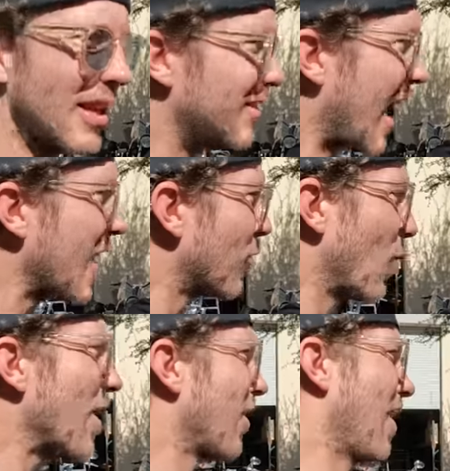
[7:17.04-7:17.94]
the dead of
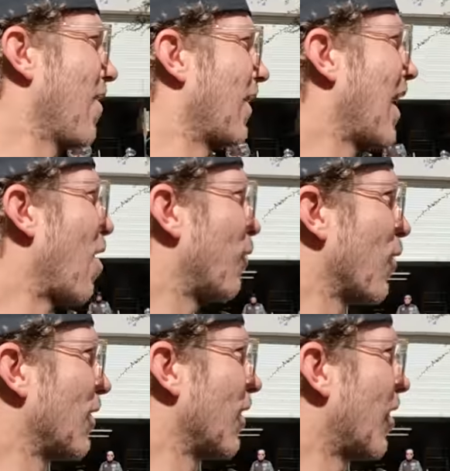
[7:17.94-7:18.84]
winter here in
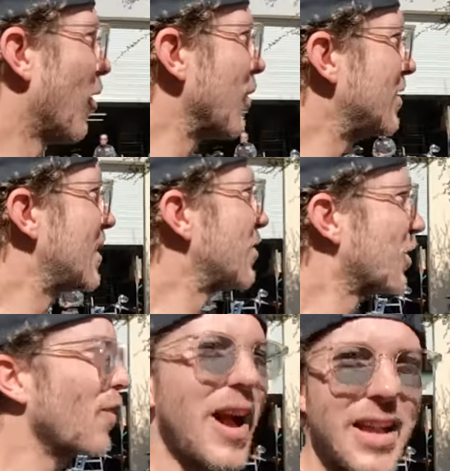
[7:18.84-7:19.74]
California. Are we
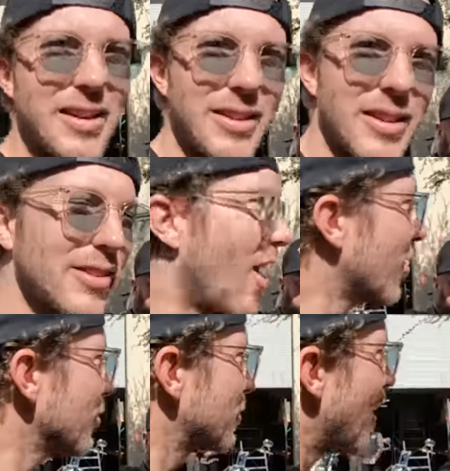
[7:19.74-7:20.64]
t-shirt riding to the
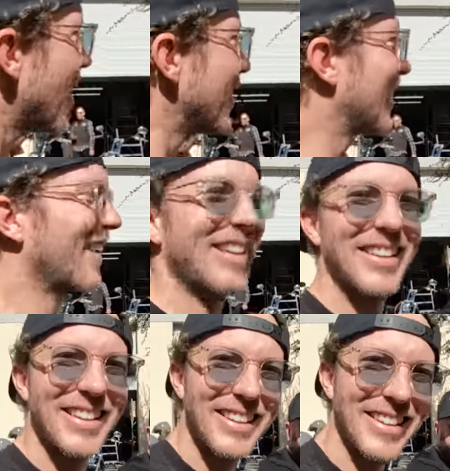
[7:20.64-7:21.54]
taco spot? I'm
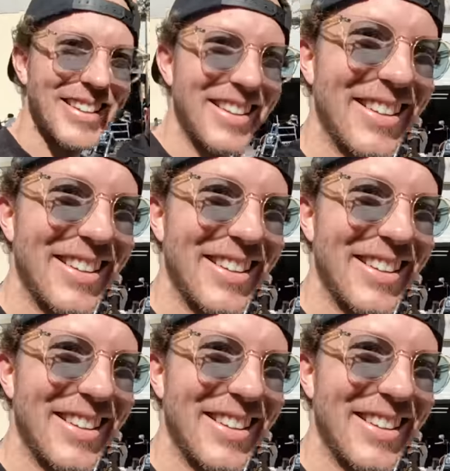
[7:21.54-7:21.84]
t-shirt riding.